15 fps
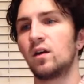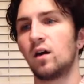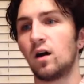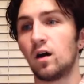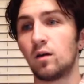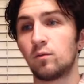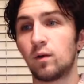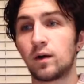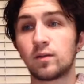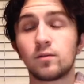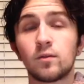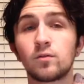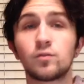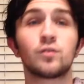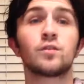running
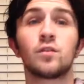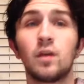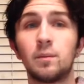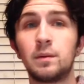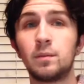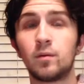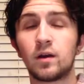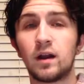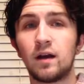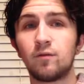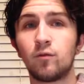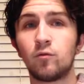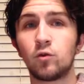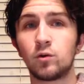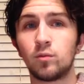thrift stores so that people can have
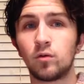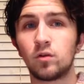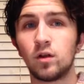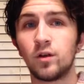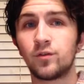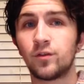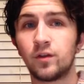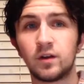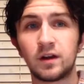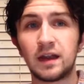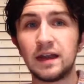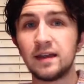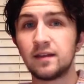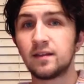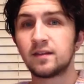affordable clothes for their
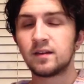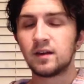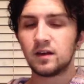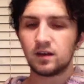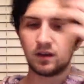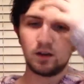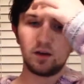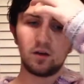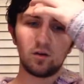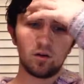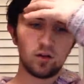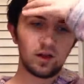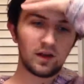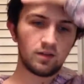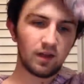kids, you know, a
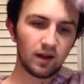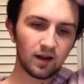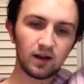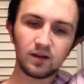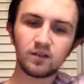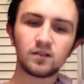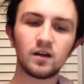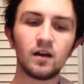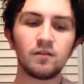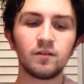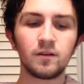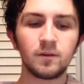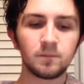lot of that kind of stuff.